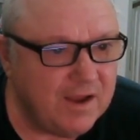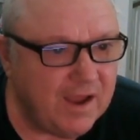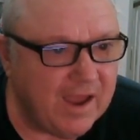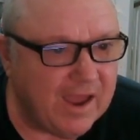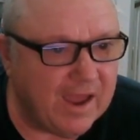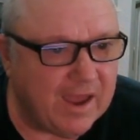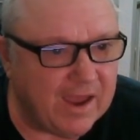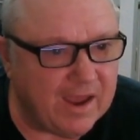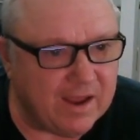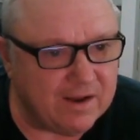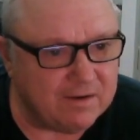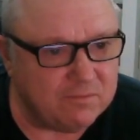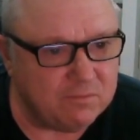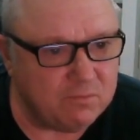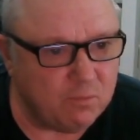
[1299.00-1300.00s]

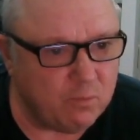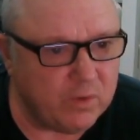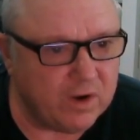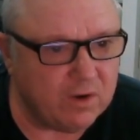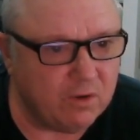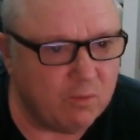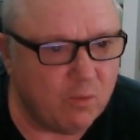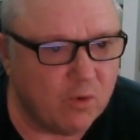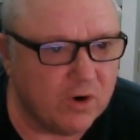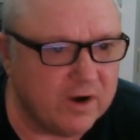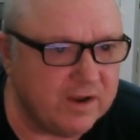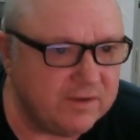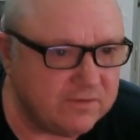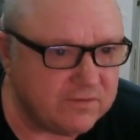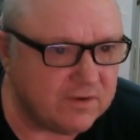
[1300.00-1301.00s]
And we get a little
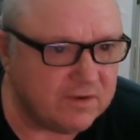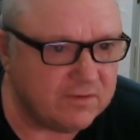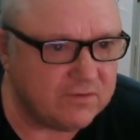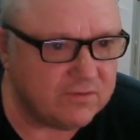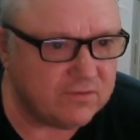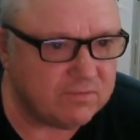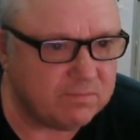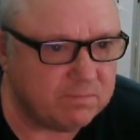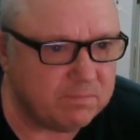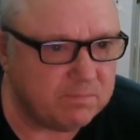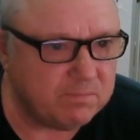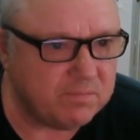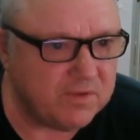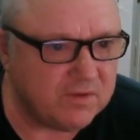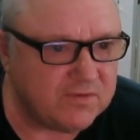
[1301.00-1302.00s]
warning since
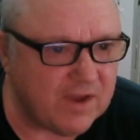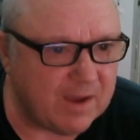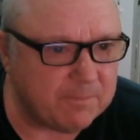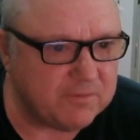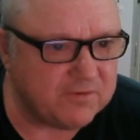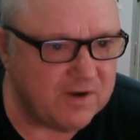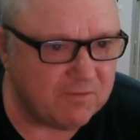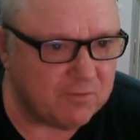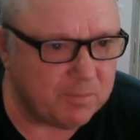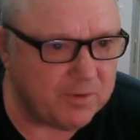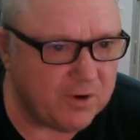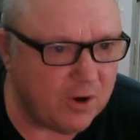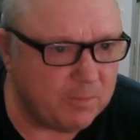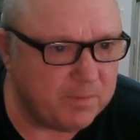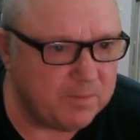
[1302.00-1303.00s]
this app has never been
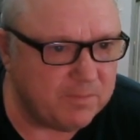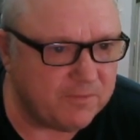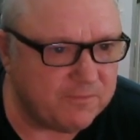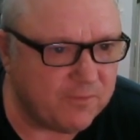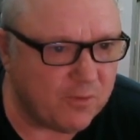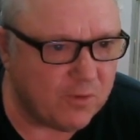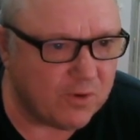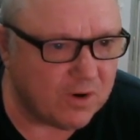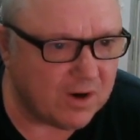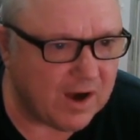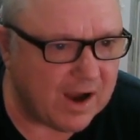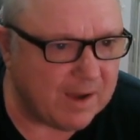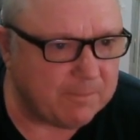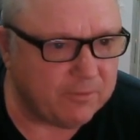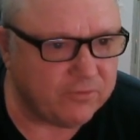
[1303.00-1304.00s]
opened before.
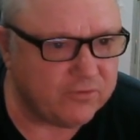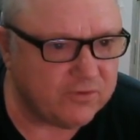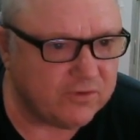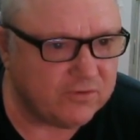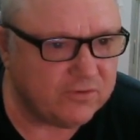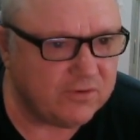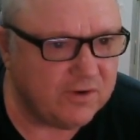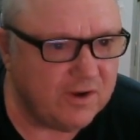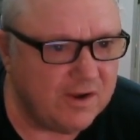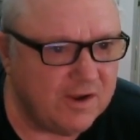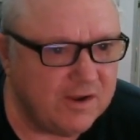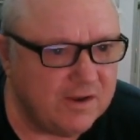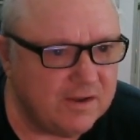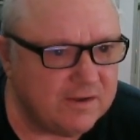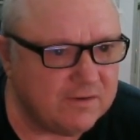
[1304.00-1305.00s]
Apple's just
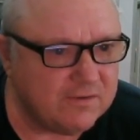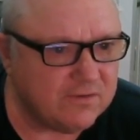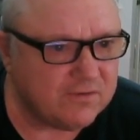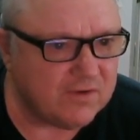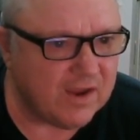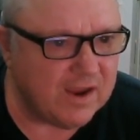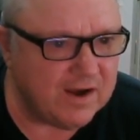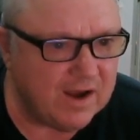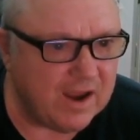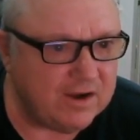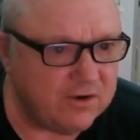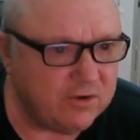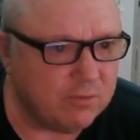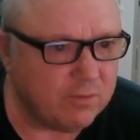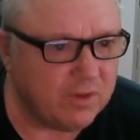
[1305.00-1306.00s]
saying, hey,
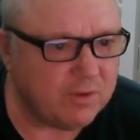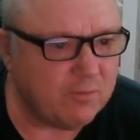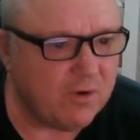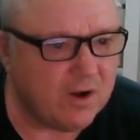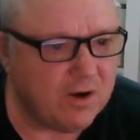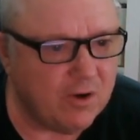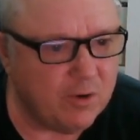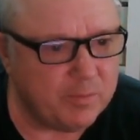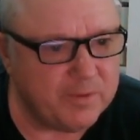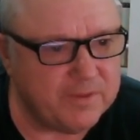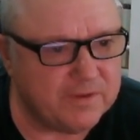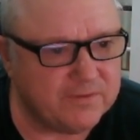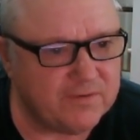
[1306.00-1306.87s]
do you really want to open this